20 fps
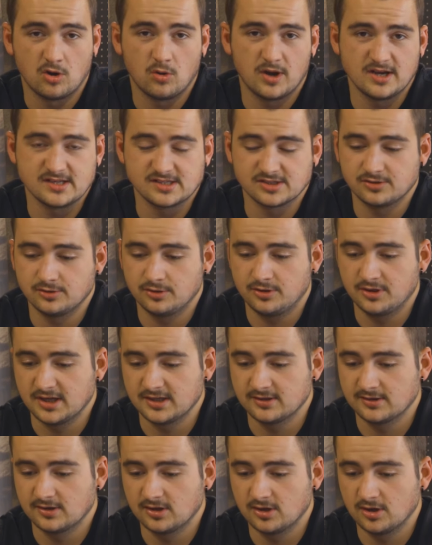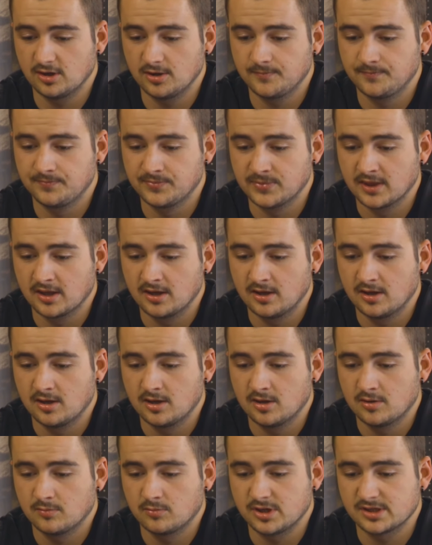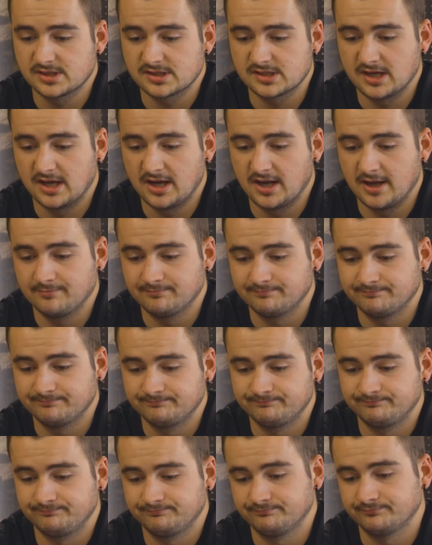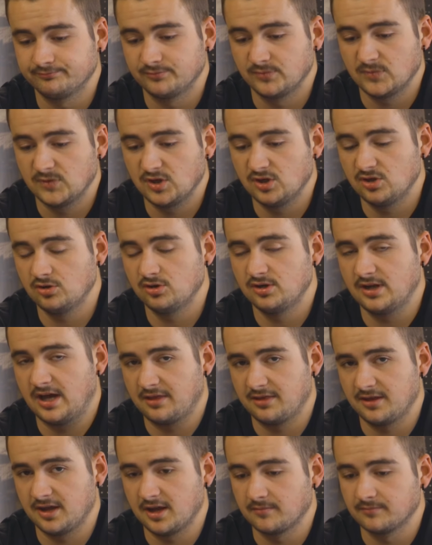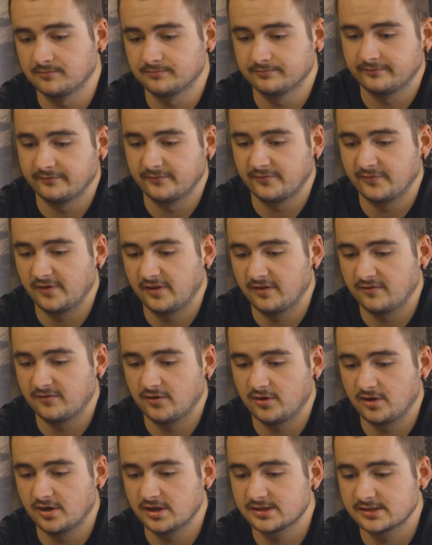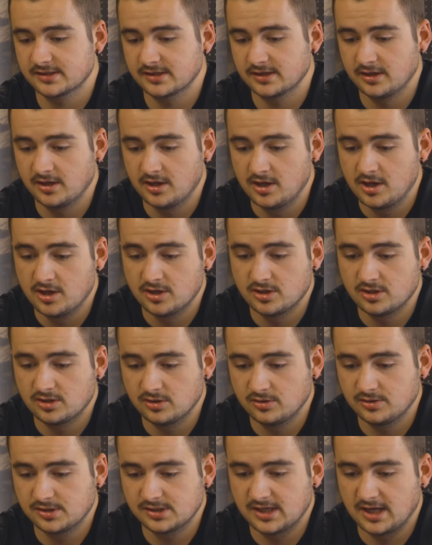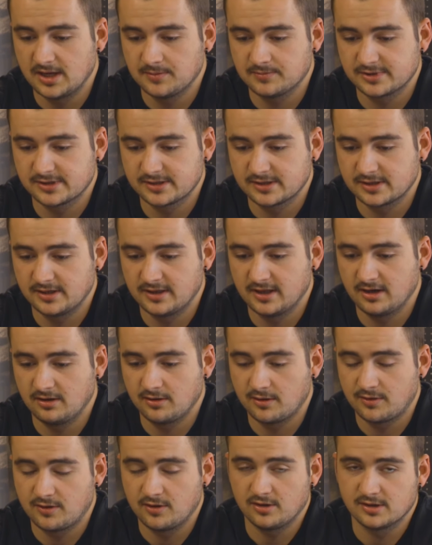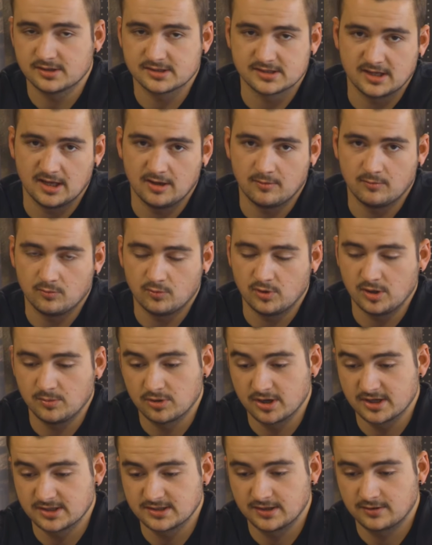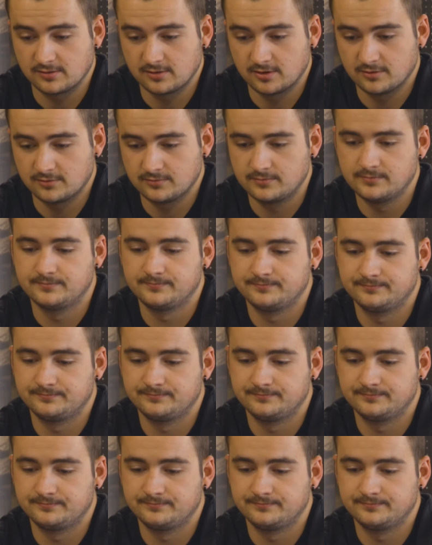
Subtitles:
Always a good thing to do. Press start. You do nothing for the first 2 steps, and then on the 3rd step, we press the throttle.